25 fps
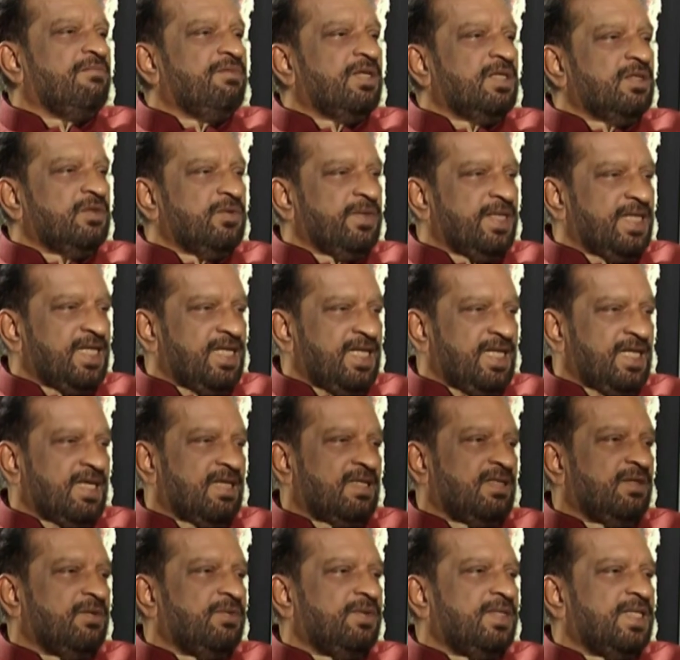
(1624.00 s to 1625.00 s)
went to India,
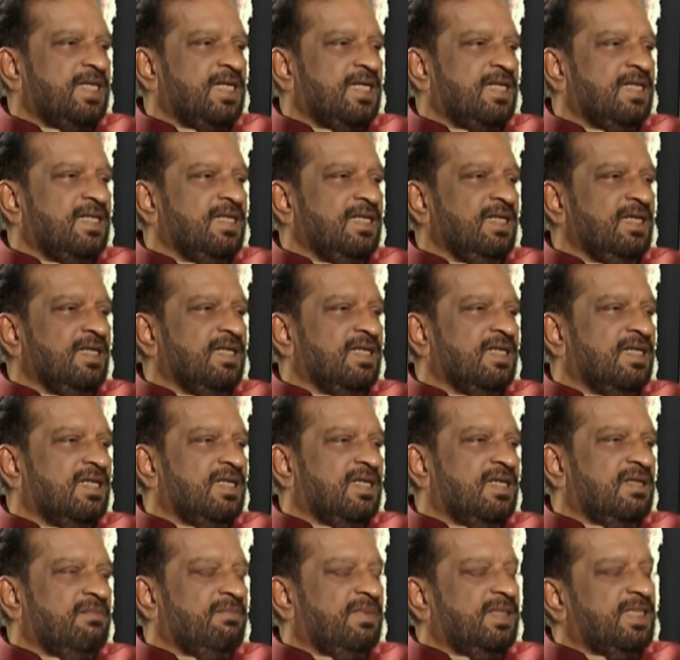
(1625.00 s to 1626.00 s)
New Delhi.
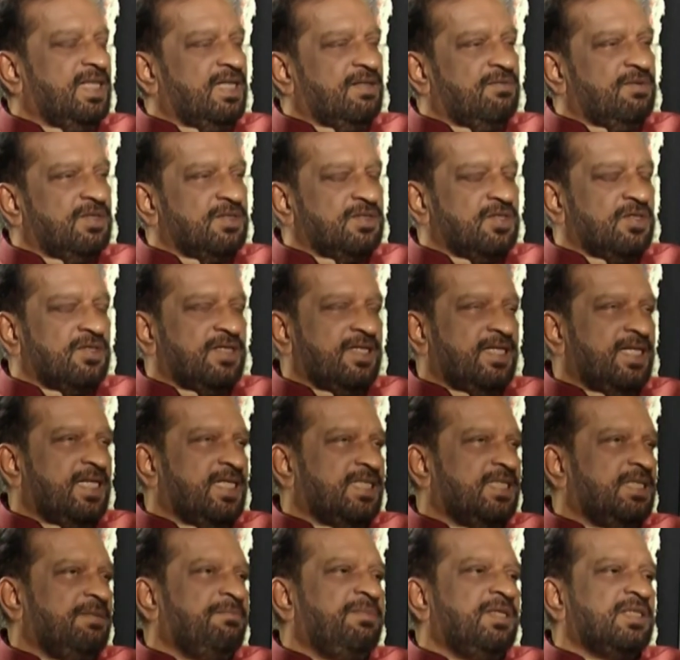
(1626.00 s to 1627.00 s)
But that was not an
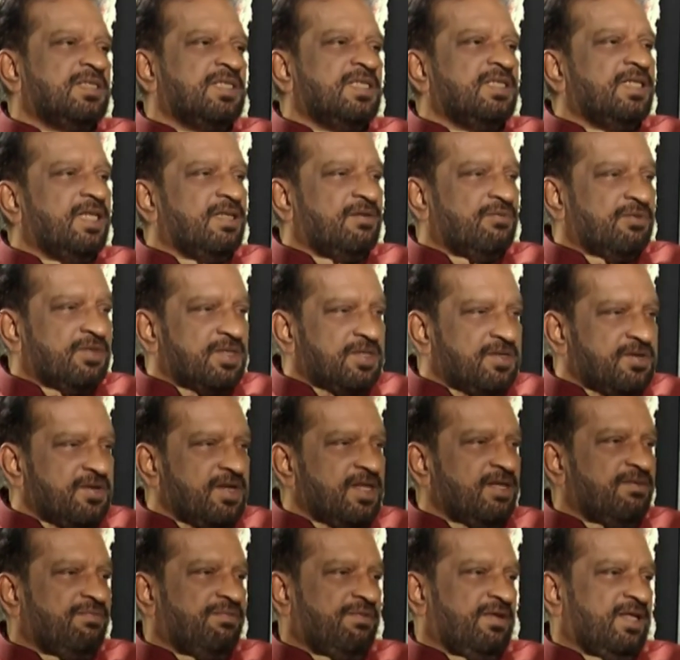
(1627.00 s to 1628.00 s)
exhibition, that was a
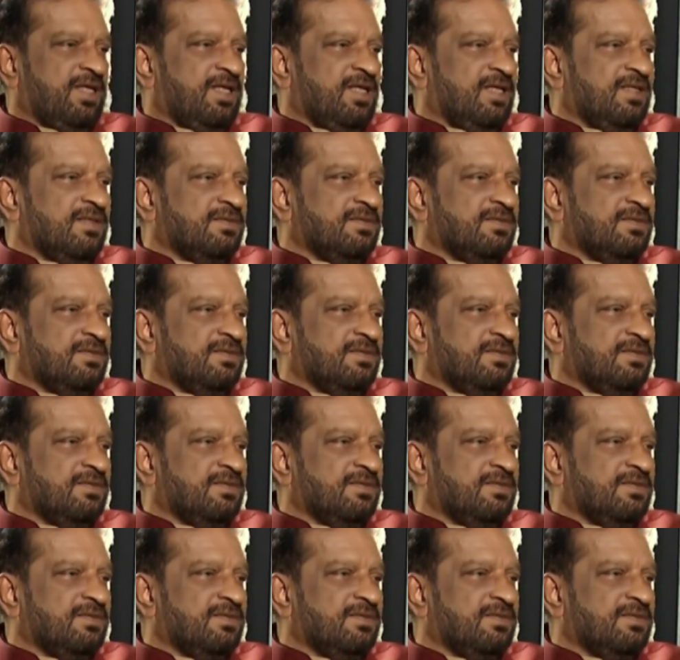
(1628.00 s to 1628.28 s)
trade fair.